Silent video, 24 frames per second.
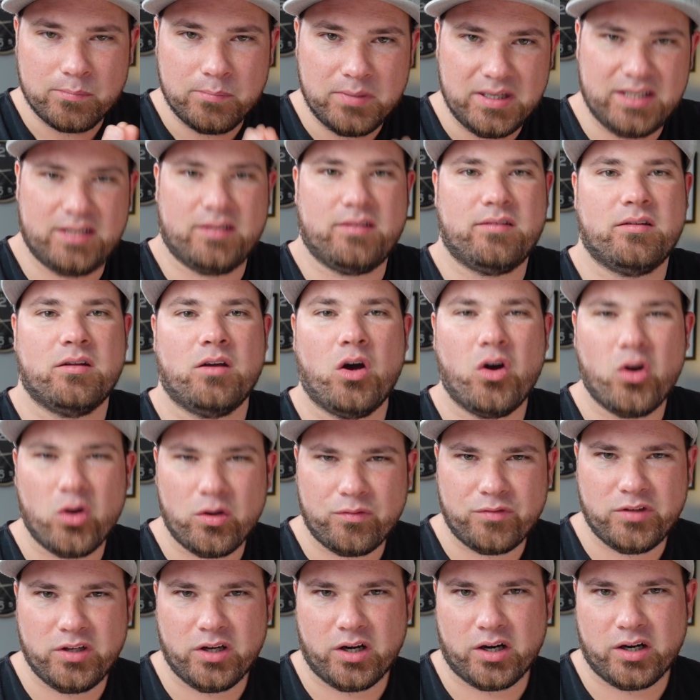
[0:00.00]
bit
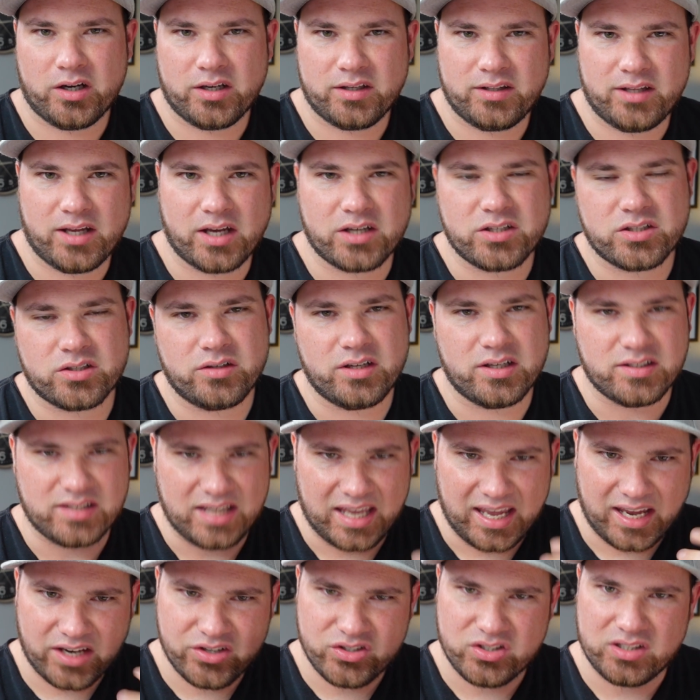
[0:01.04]
of the architecture is
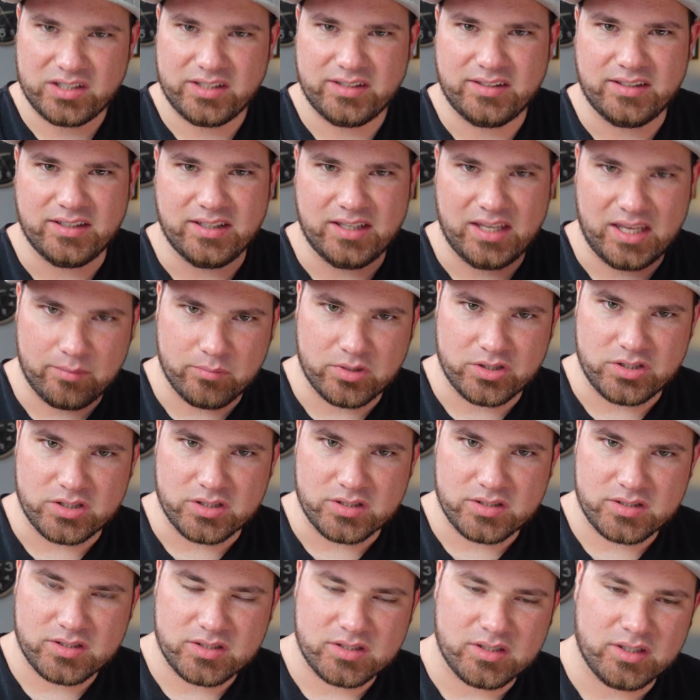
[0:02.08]
actually the
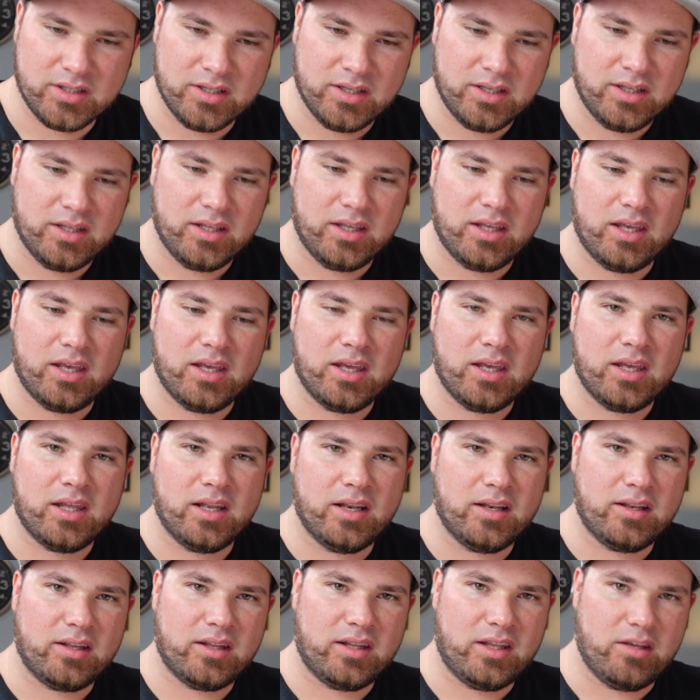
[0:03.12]
images.
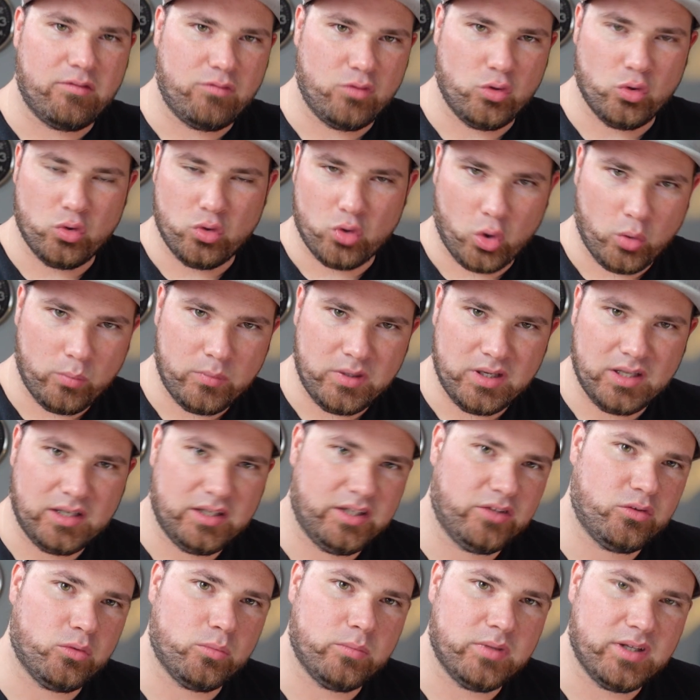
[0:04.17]
And if you know me a
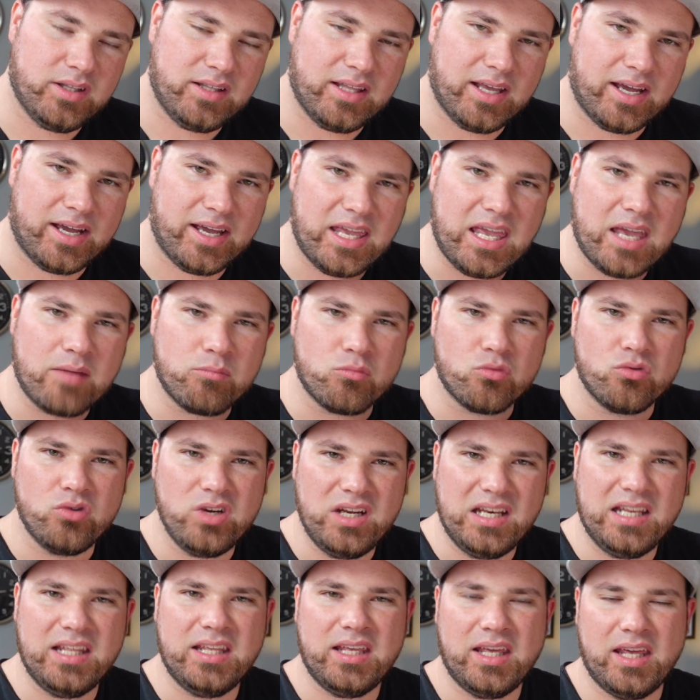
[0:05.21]
little bit, I am
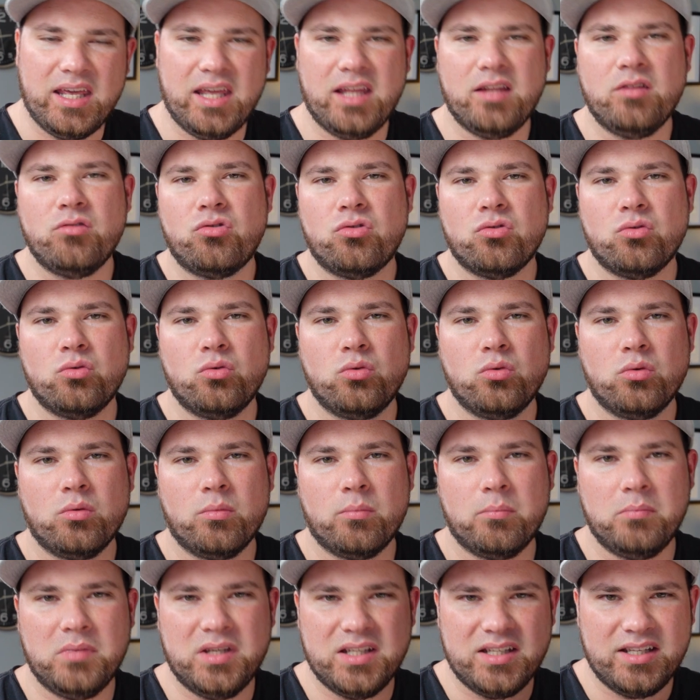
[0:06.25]
really into
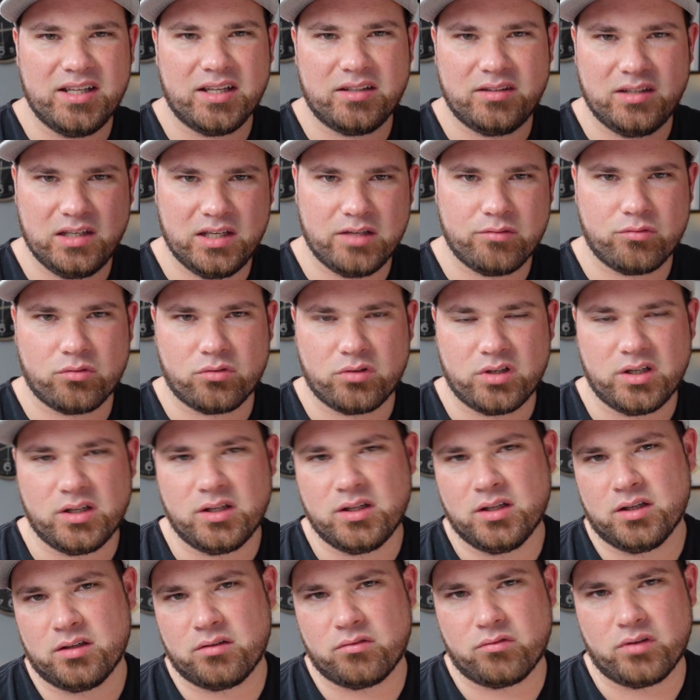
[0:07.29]
media delivery,
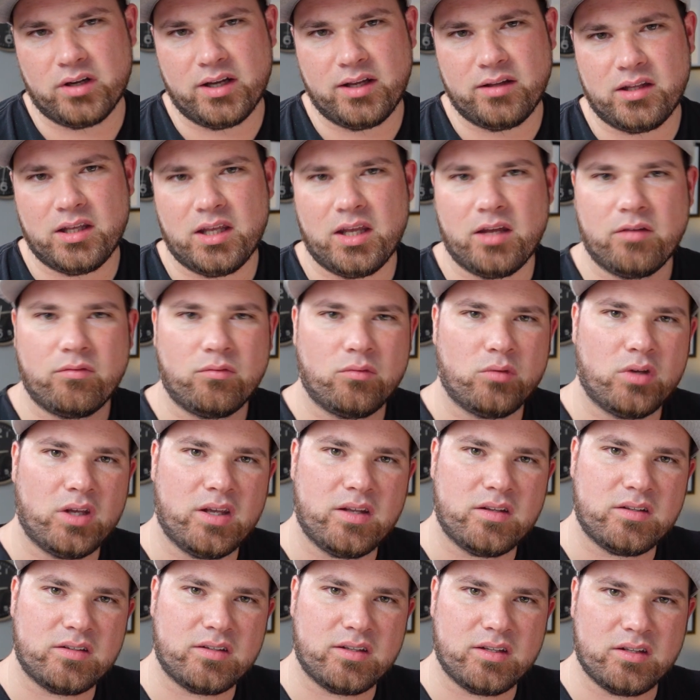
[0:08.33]
right?
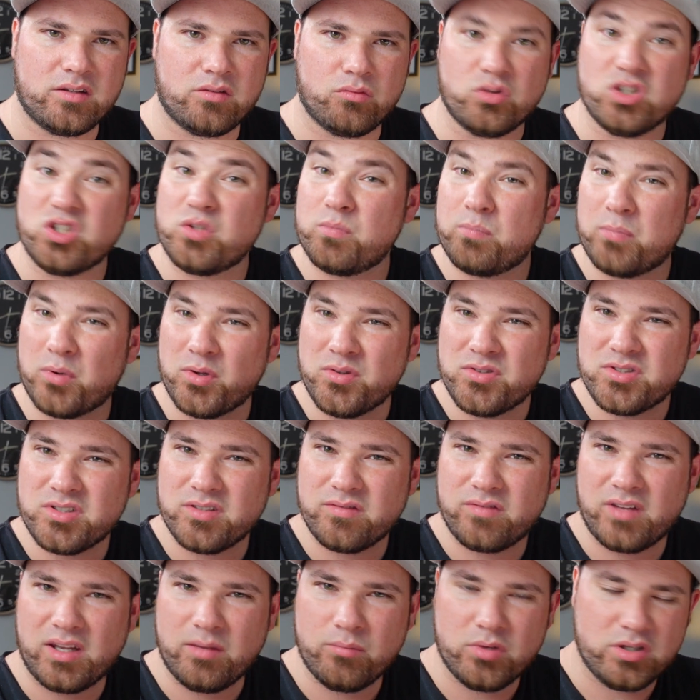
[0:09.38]
Is it
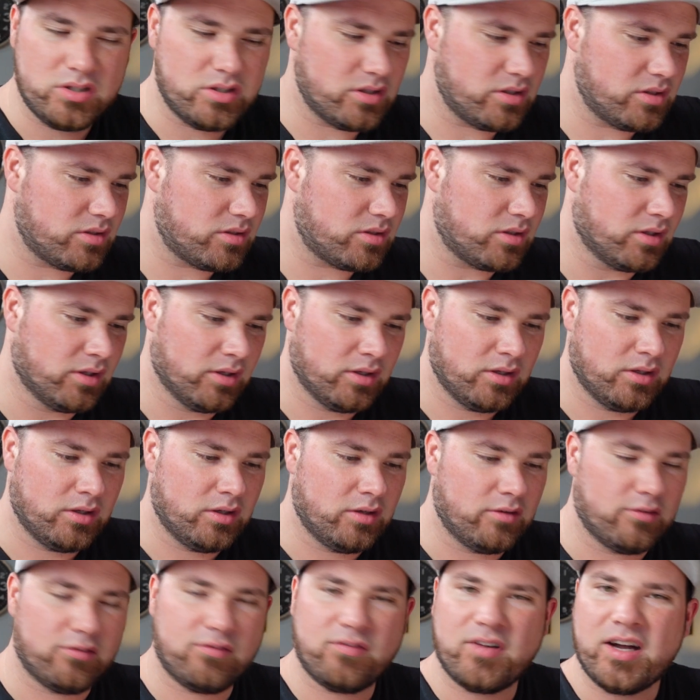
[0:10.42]
responsive images,
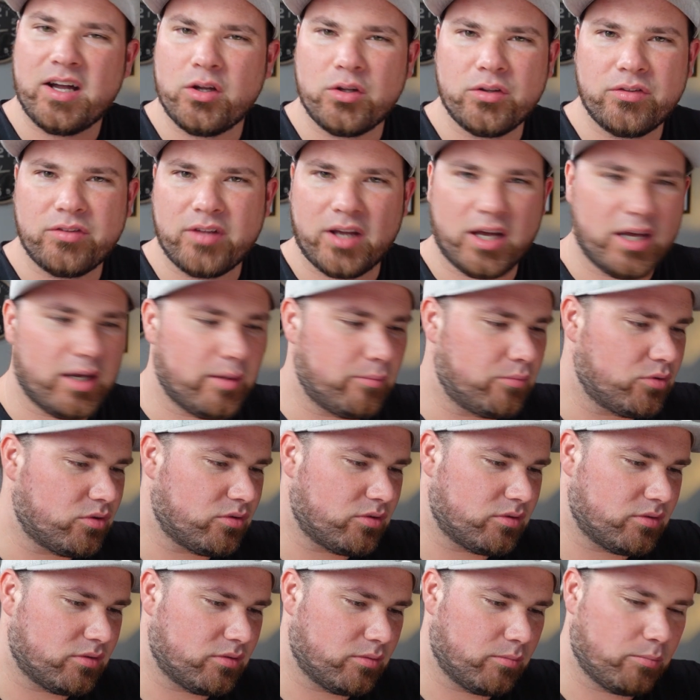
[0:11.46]
file
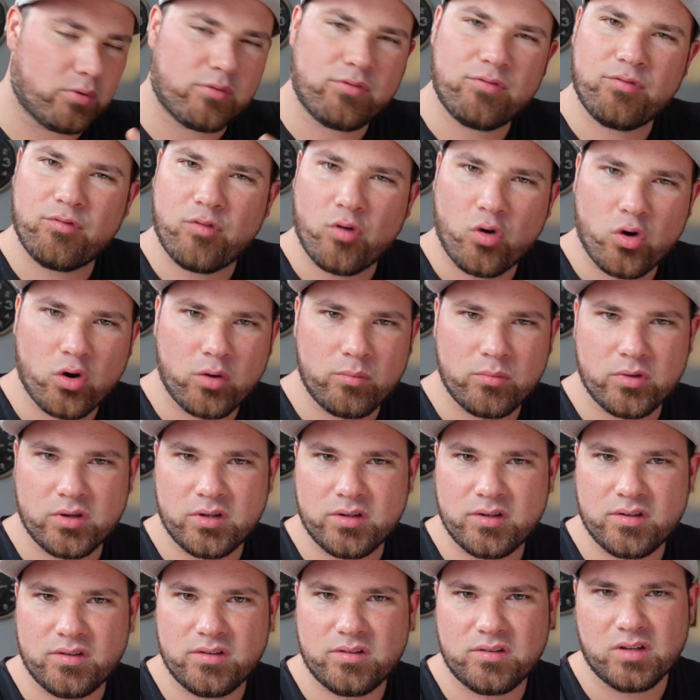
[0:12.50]
types,
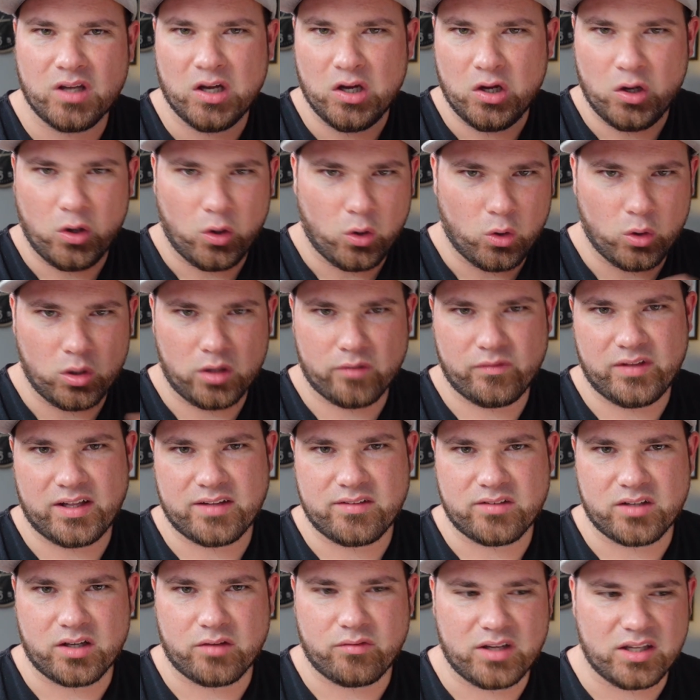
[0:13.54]
performance, all of that
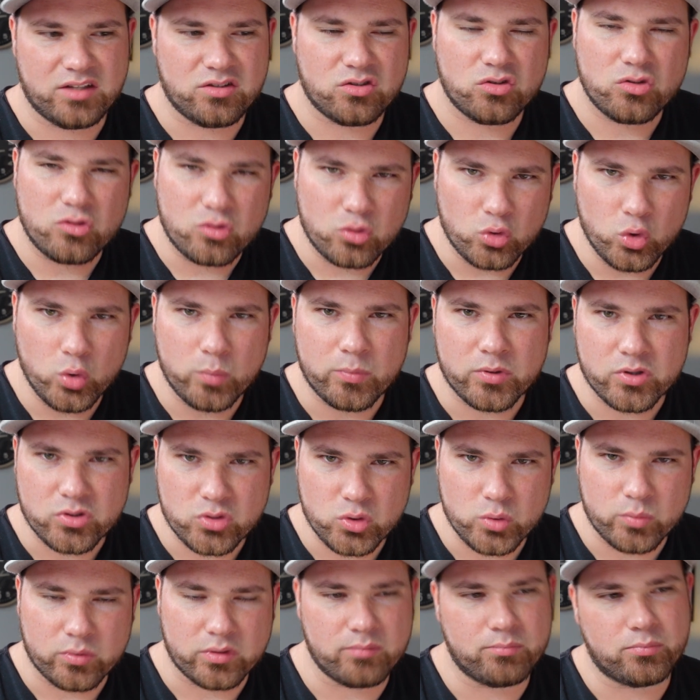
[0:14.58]
stuff. It's super,
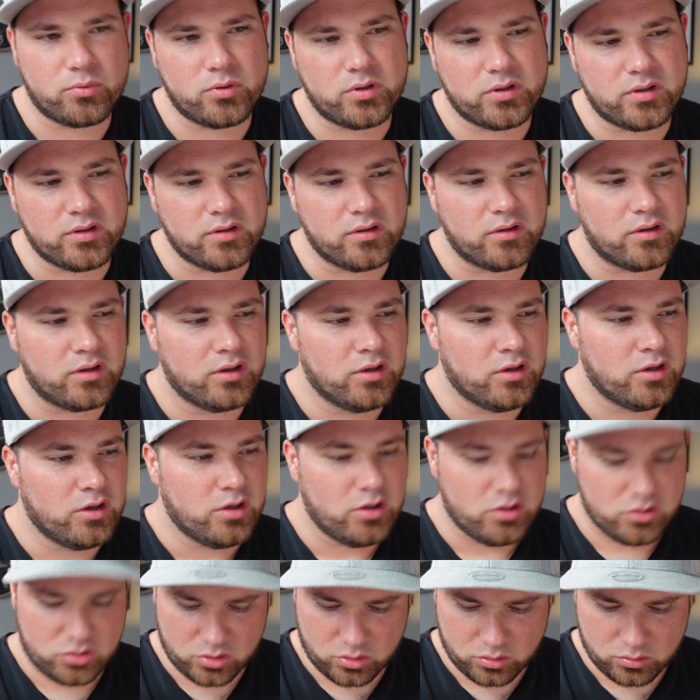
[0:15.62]
super important.
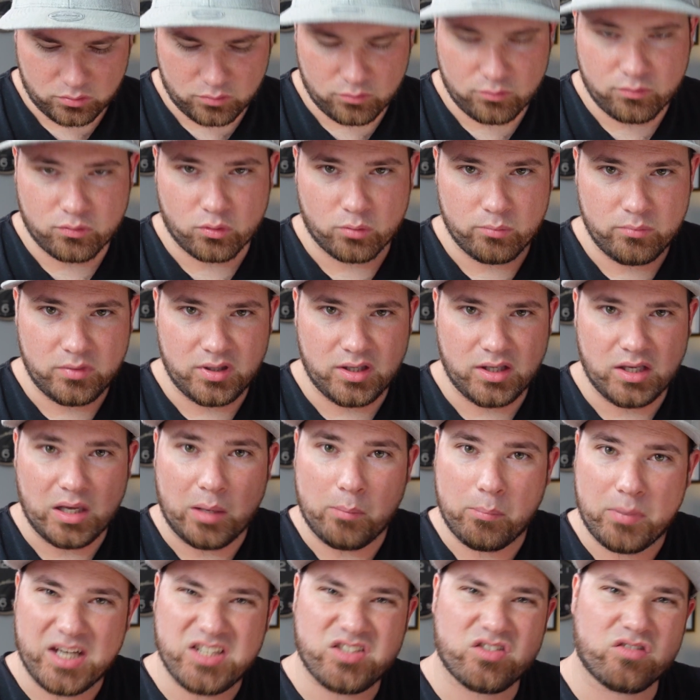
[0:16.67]
So for me, a
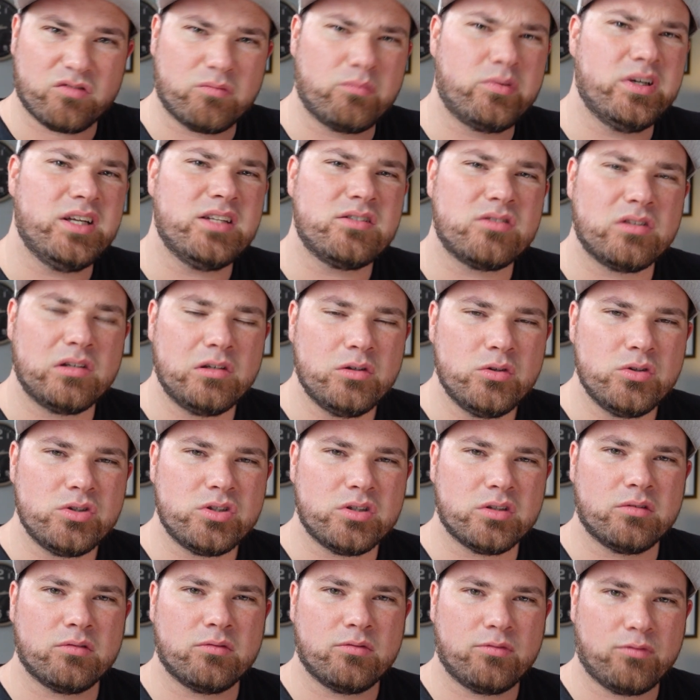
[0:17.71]
best of breed
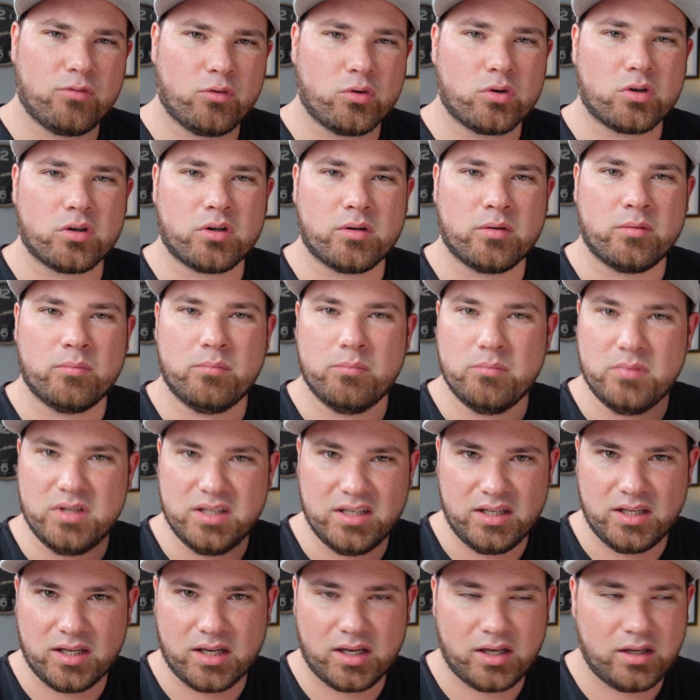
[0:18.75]
solution for
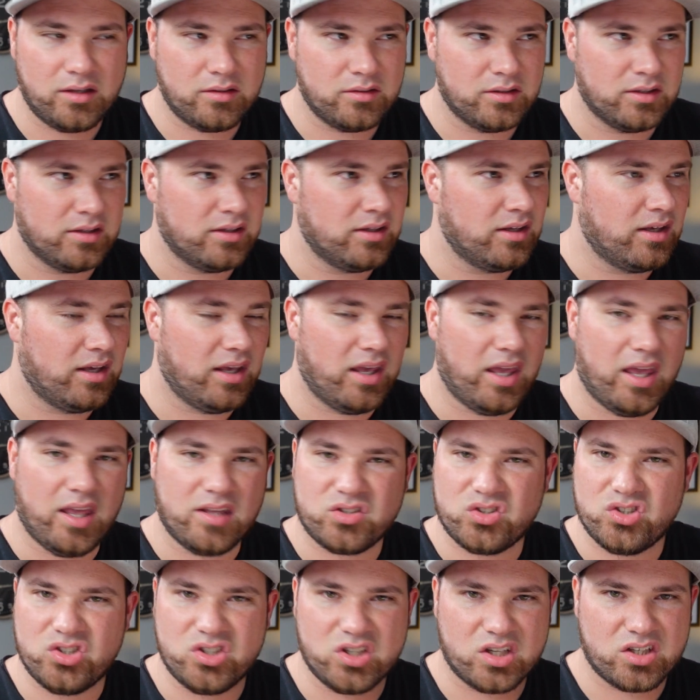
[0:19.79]
media
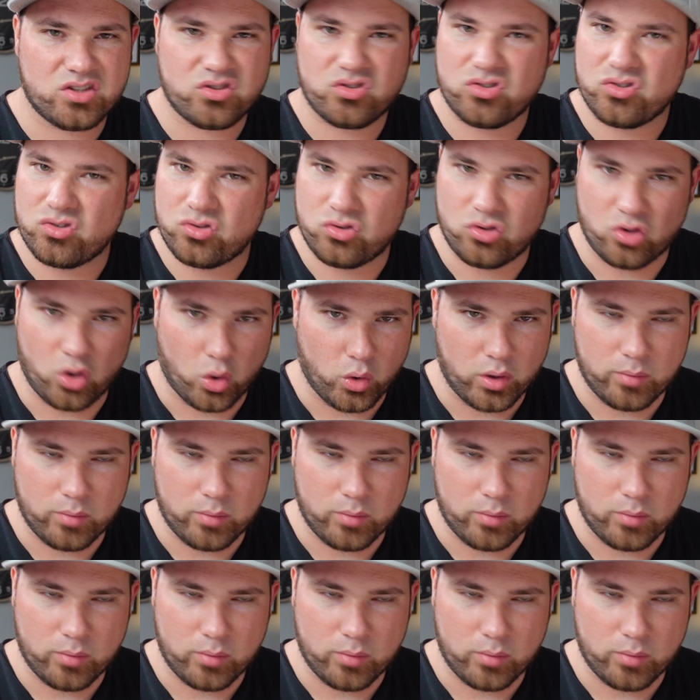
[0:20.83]
is just so